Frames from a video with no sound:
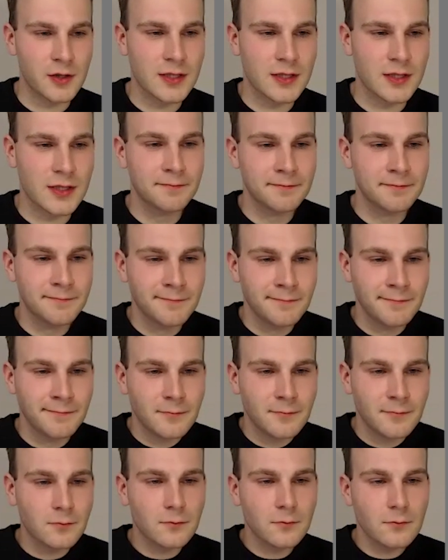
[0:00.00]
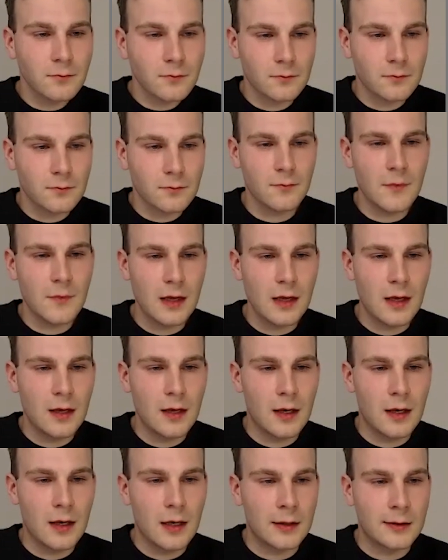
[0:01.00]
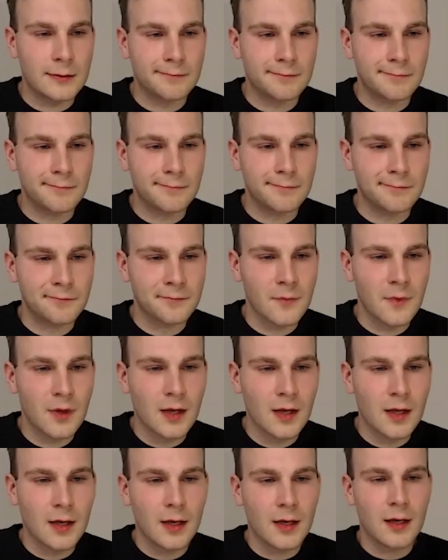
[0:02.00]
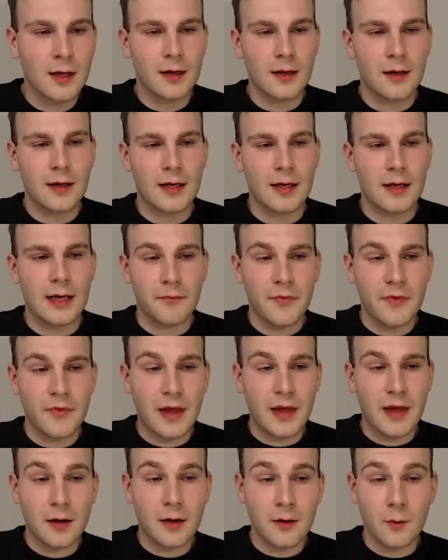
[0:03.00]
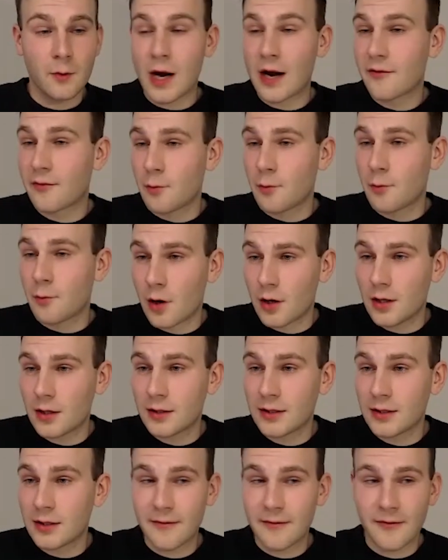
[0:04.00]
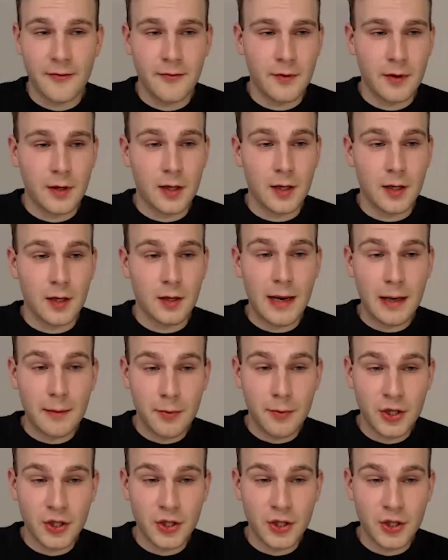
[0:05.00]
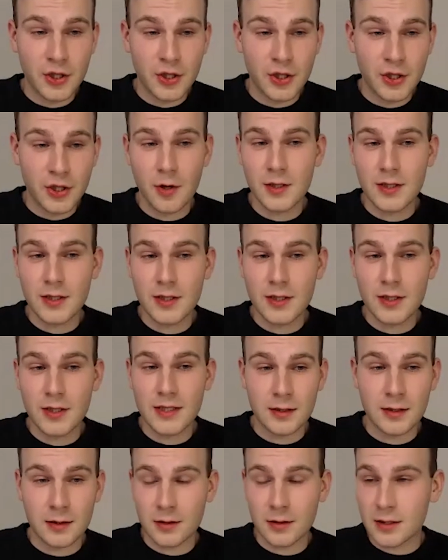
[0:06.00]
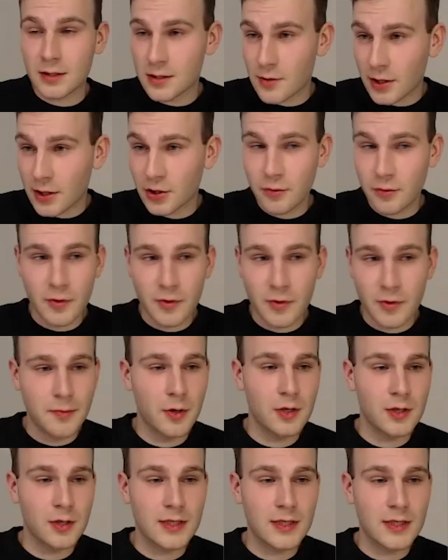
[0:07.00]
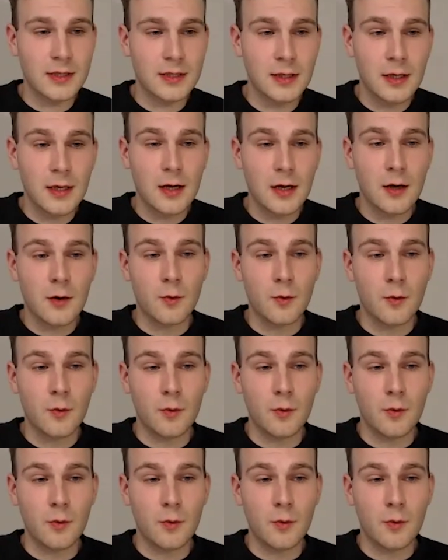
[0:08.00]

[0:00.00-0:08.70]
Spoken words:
kernels. Yeah, then we have more in-depth backpressure reports, instruction reports,